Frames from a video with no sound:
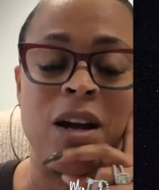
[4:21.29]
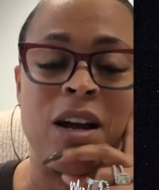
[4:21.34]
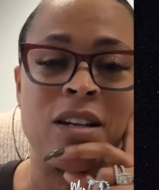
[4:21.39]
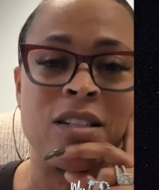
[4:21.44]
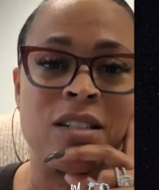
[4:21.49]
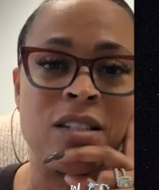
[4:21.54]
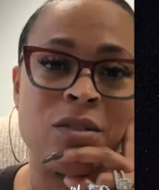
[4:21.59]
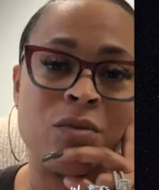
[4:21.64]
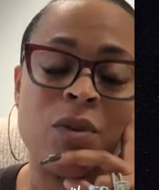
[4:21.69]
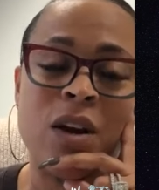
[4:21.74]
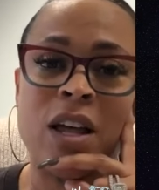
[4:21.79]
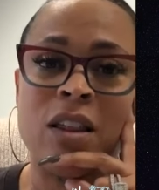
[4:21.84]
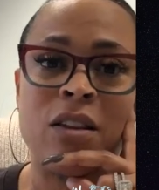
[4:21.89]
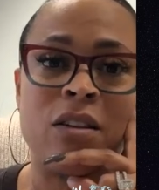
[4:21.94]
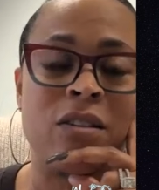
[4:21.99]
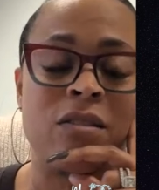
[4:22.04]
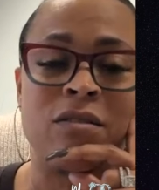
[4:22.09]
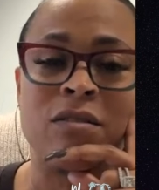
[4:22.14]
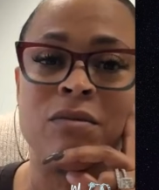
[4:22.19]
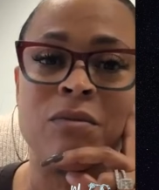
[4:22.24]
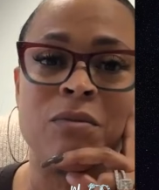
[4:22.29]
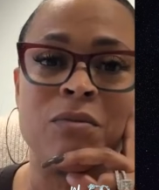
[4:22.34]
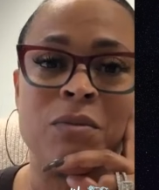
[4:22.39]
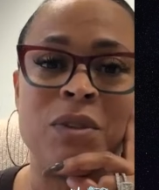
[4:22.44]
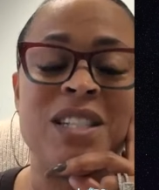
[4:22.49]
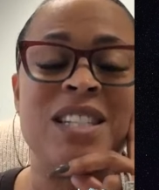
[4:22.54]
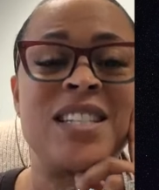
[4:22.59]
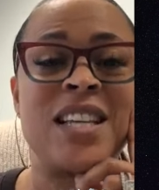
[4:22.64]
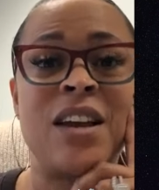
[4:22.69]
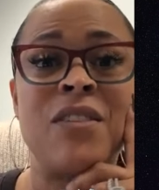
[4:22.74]
I'd just rather
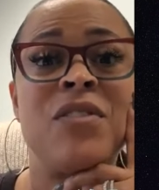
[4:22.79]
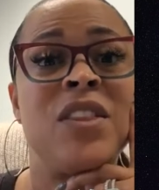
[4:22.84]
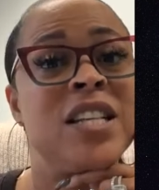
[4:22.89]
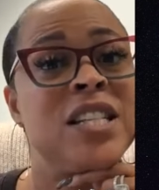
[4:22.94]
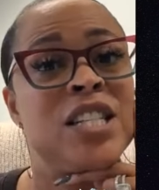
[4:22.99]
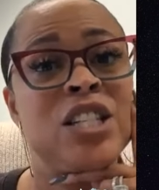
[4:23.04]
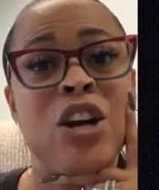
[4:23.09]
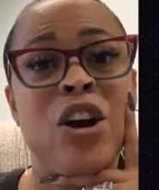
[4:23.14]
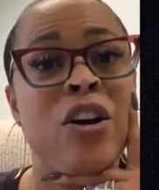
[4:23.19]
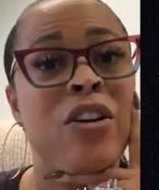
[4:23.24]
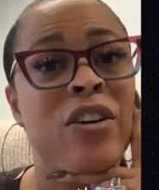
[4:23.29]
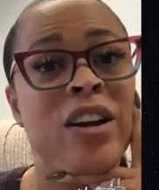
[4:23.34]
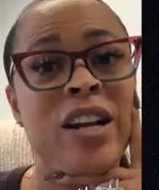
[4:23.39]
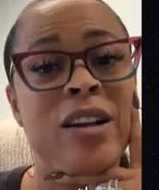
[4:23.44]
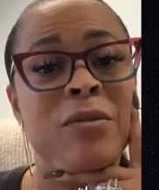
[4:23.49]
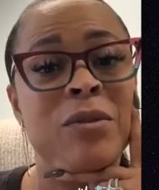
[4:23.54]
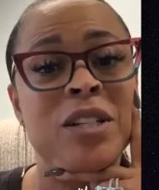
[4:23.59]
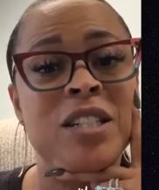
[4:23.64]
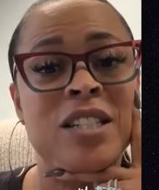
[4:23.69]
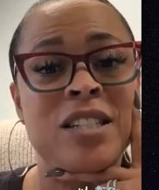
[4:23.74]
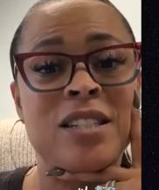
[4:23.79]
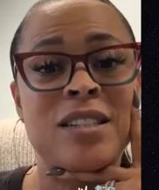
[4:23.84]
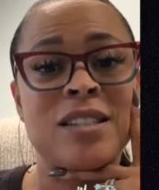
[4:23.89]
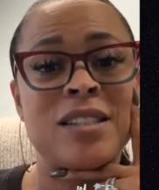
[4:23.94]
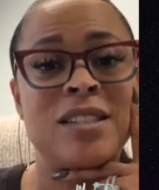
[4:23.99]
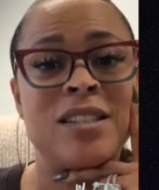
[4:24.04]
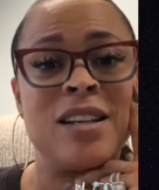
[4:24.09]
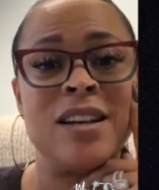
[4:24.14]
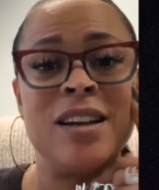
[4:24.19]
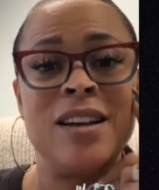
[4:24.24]
be safe than sorry, which
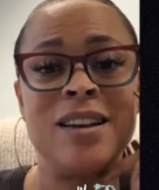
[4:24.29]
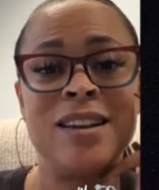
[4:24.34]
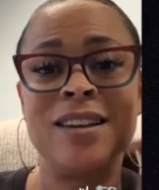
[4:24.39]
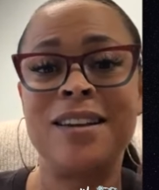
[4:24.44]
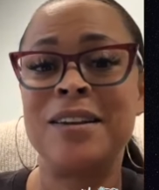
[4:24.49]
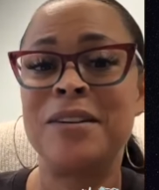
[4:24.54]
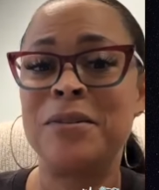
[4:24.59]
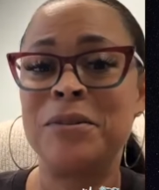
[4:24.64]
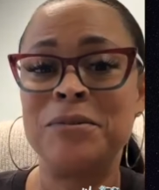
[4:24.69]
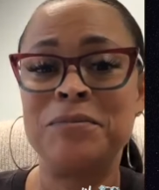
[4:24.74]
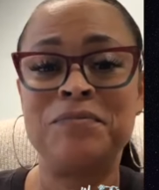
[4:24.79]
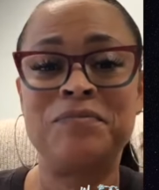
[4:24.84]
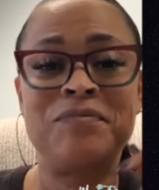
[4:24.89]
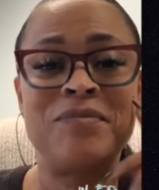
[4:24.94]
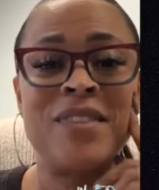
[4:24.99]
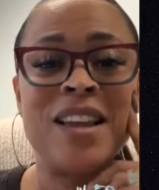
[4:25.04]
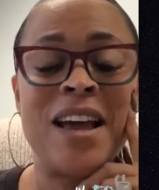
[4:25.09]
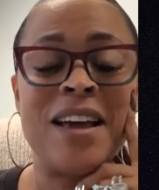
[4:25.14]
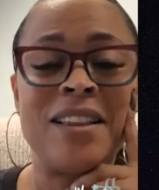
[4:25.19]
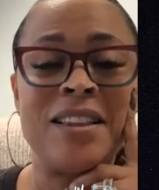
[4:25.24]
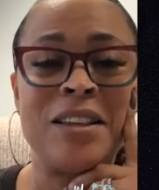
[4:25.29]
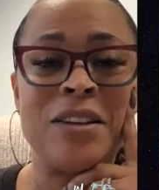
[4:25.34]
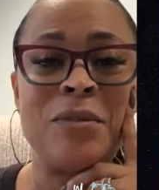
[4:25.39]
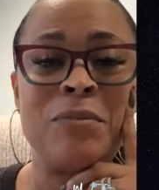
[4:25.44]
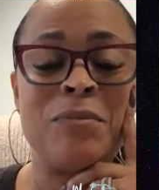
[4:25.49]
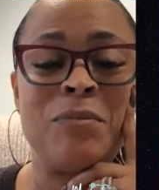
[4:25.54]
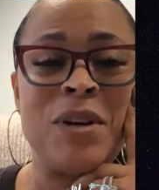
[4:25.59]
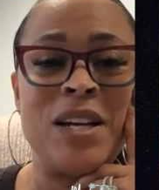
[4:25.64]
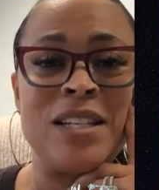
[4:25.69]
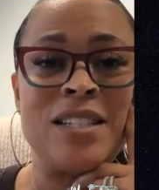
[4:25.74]
is, you know, not the
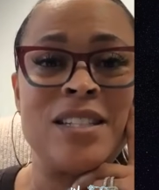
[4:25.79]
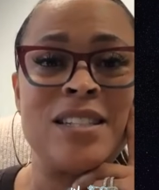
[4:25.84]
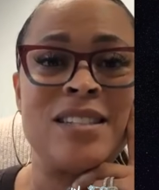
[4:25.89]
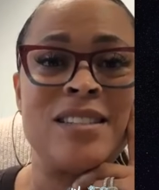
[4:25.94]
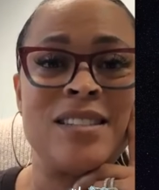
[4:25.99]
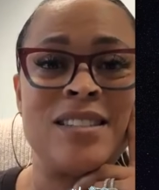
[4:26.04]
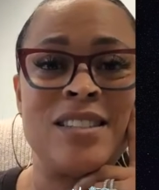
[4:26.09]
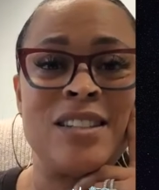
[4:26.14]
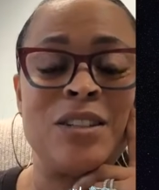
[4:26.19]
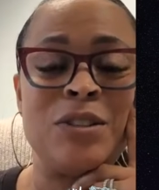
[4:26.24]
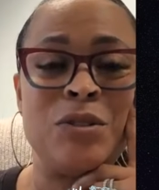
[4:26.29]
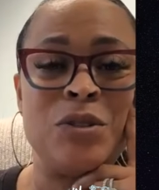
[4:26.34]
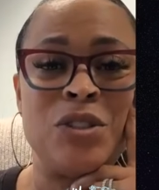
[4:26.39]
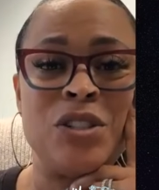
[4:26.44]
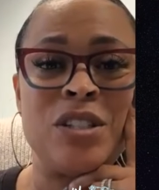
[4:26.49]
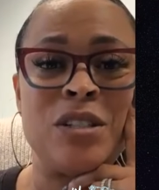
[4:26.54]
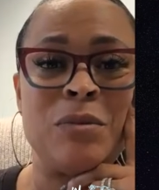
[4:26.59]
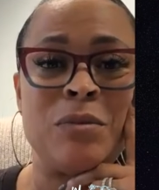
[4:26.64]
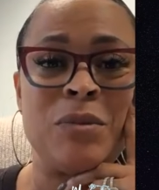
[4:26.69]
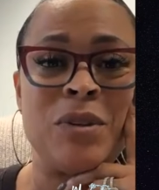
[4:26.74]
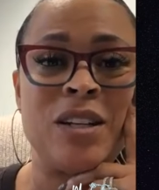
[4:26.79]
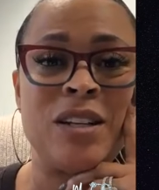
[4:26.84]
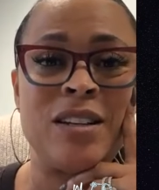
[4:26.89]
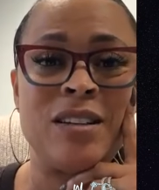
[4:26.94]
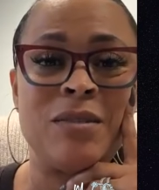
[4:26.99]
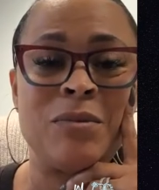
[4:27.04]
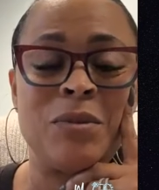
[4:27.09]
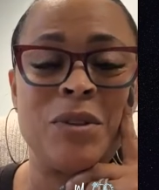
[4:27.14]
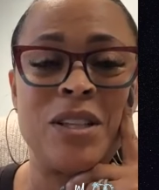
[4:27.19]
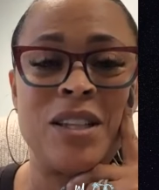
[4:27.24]
best solution,
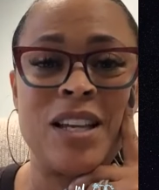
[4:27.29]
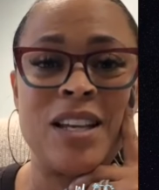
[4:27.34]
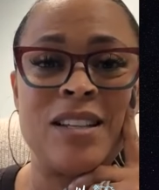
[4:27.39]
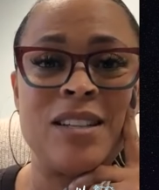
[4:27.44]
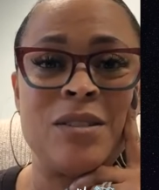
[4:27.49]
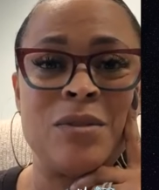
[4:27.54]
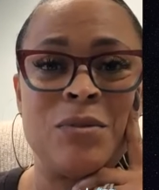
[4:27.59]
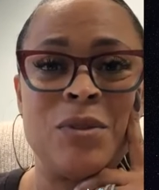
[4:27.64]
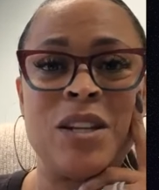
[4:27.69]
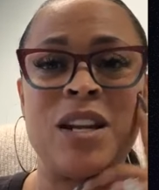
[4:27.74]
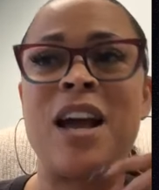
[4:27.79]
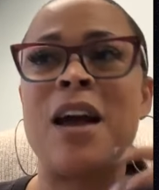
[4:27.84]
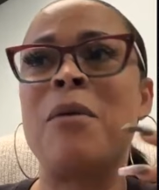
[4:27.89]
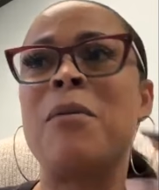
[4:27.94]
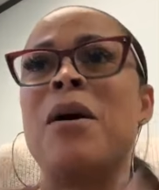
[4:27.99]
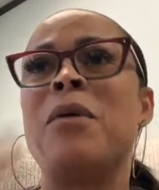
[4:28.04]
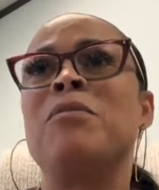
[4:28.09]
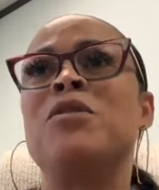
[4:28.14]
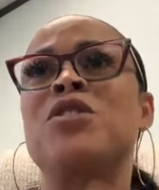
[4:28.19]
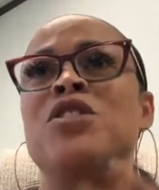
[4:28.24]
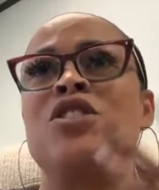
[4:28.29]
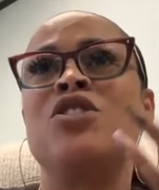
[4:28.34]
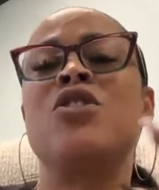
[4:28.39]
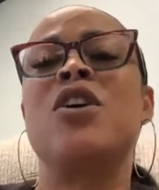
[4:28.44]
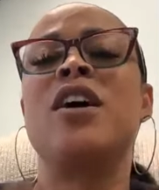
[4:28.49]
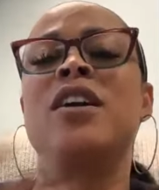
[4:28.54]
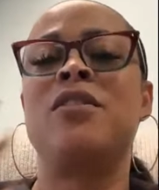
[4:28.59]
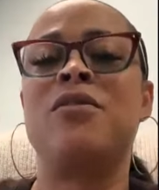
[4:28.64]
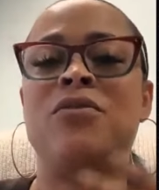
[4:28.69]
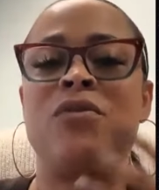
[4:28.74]
but that's what I'm just
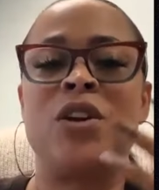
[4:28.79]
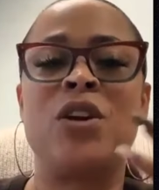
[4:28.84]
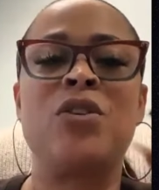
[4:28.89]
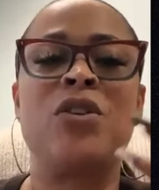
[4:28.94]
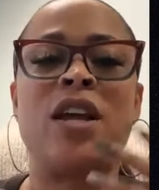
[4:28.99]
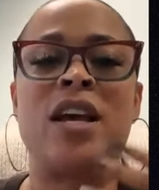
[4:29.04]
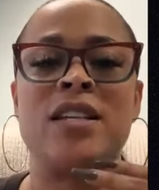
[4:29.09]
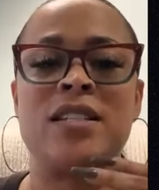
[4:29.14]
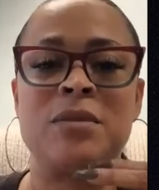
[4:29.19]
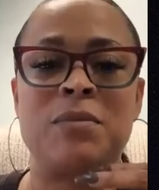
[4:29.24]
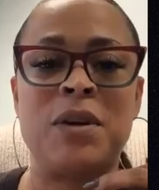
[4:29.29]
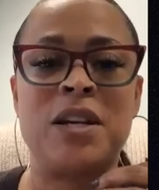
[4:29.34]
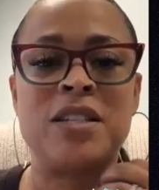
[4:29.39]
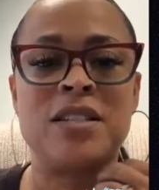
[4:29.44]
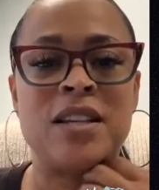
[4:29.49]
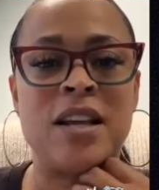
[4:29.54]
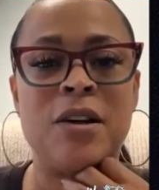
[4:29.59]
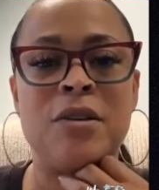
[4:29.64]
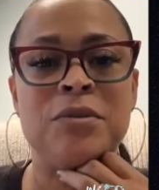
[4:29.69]
trying to figure that space out.